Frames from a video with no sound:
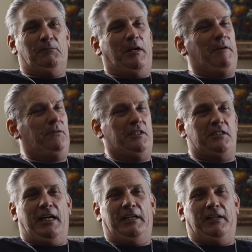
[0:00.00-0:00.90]
My first
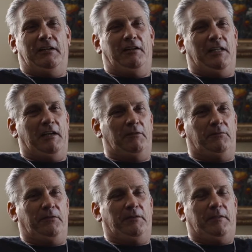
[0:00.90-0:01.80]
night there, I'll never
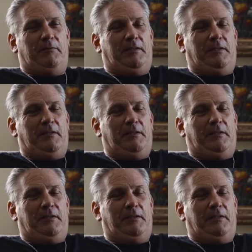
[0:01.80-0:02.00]
forget.